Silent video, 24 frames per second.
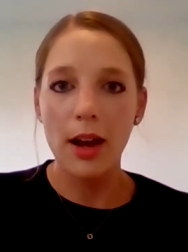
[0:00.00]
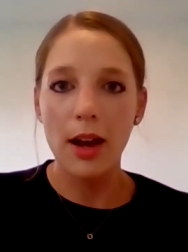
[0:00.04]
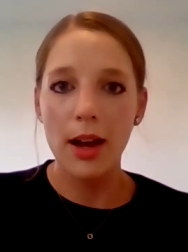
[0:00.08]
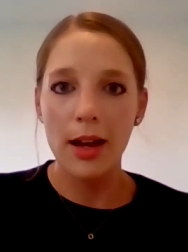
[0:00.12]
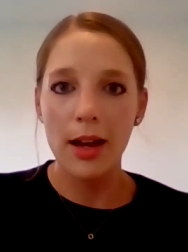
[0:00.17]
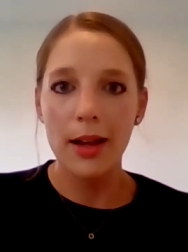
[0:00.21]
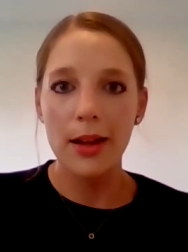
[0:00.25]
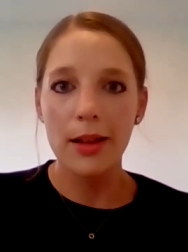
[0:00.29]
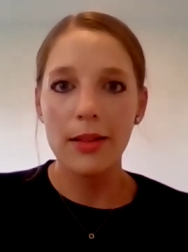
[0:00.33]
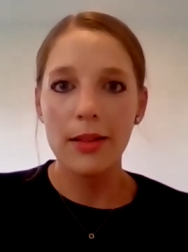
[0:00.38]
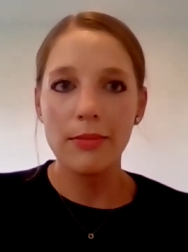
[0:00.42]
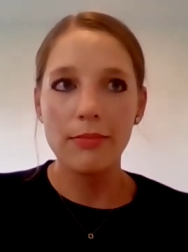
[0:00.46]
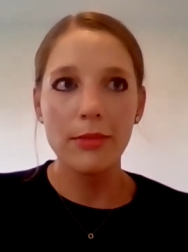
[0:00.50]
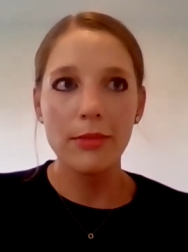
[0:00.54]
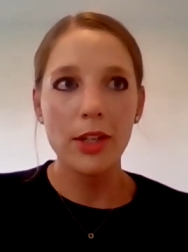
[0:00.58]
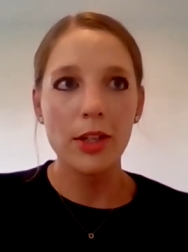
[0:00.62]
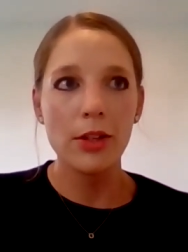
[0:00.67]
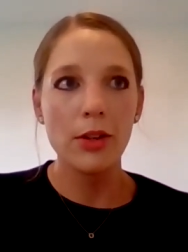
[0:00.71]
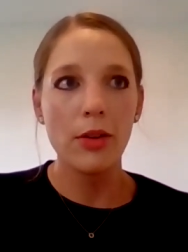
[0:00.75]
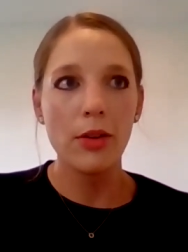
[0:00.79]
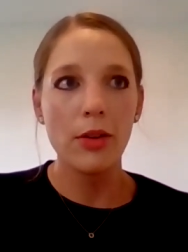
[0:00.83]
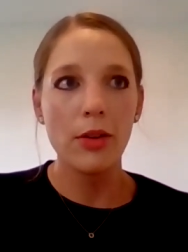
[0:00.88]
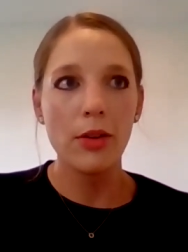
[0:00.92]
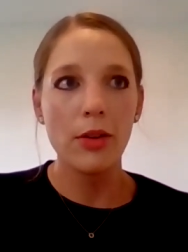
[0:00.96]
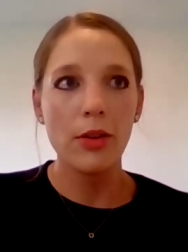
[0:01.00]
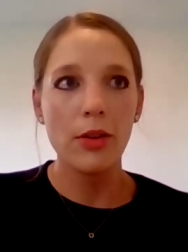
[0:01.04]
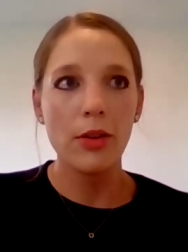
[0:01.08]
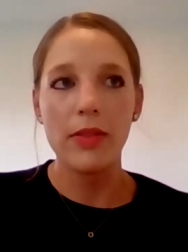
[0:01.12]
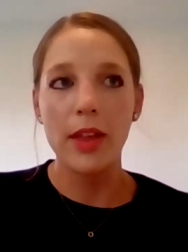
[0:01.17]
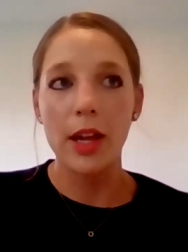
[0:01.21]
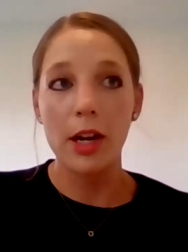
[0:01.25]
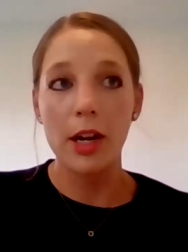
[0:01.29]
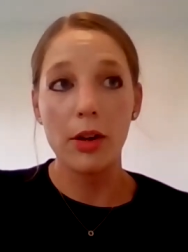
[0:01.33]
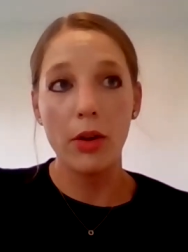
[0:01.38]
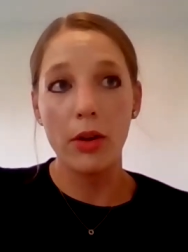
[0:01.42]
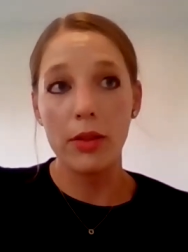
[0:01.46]
Uh, you know
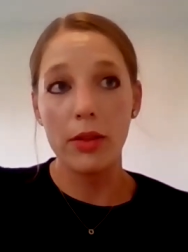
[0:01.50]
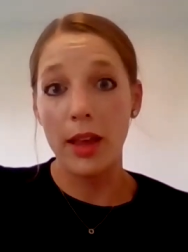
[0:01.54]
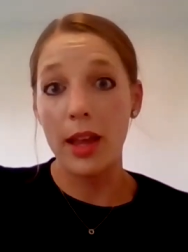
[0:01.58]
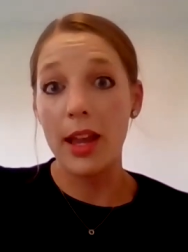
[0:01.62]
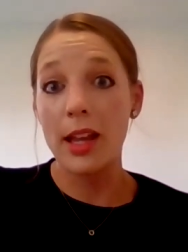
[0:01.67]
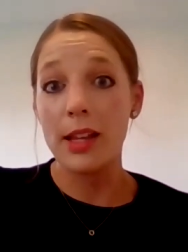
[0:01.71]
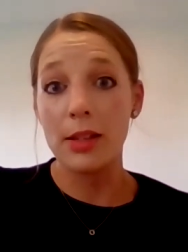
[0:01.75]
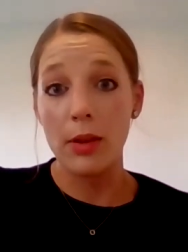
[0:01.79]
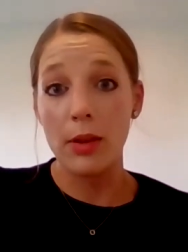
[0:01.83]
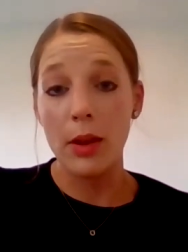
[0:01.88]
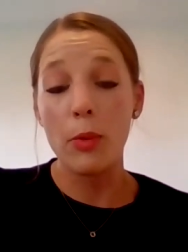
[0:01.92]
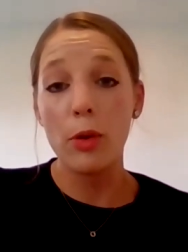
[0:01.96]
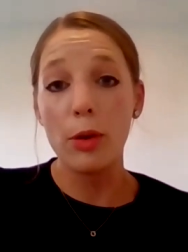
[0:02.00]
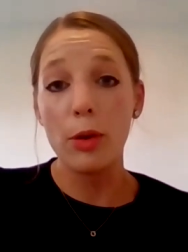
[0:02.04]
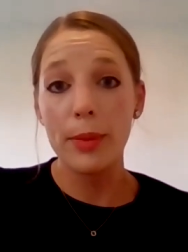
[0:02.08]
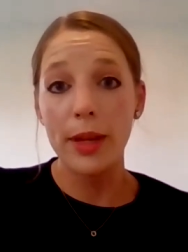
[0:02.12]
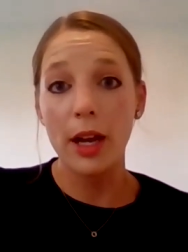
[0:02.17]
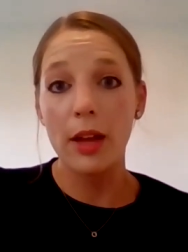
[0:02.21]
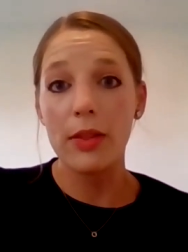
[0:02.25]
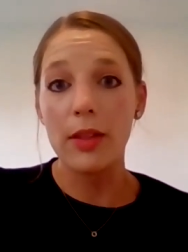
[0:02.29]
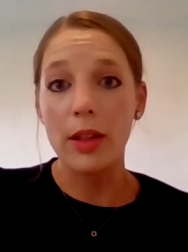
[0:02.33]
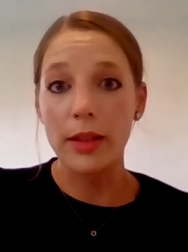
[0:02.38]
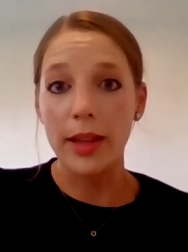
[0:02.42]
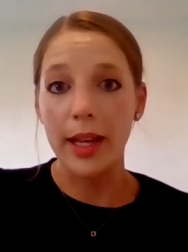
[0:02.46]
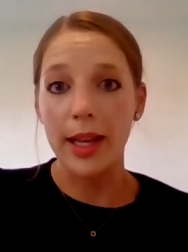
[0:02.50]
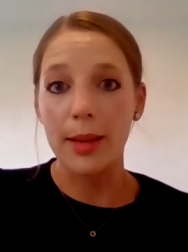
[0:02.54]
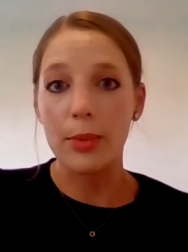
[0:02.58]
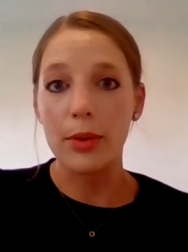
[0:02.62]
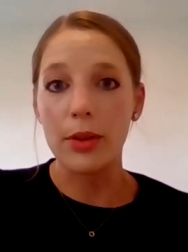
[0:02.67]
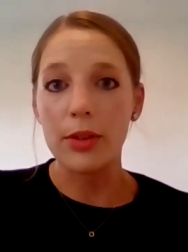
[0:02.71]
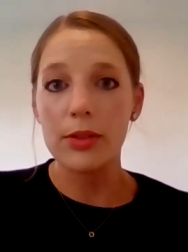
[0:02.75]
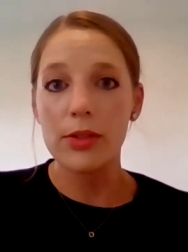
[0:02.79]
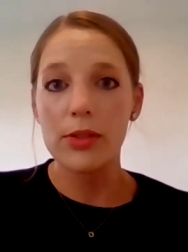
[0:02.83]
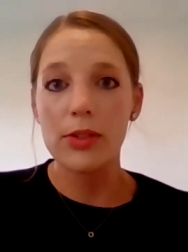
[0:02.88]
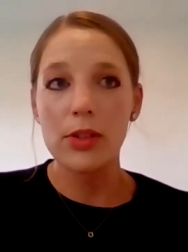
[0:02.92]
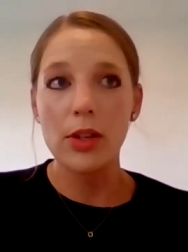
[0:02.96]
that are it, it, will be on the
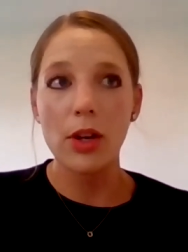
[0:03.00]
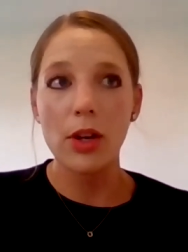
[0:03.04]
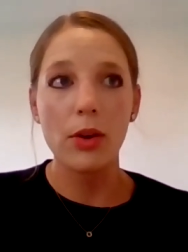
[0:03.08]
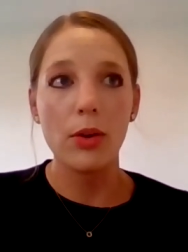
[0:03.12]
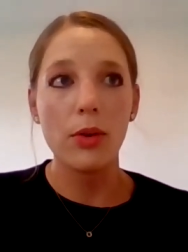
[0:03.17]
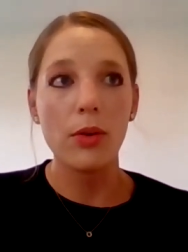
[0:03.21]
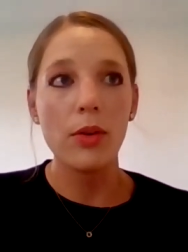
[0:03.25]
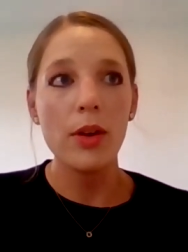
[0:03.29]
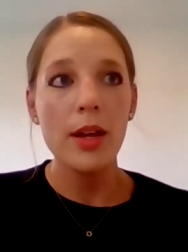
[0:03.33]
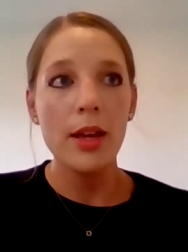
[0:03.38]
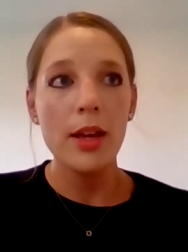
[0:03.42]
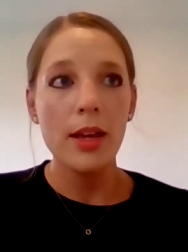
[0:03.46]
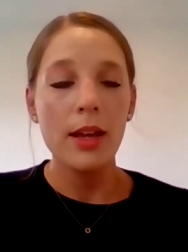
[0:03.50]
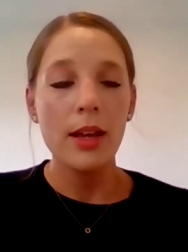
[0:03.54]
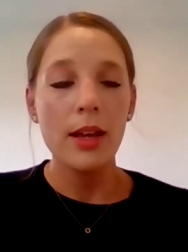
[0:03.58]
label. So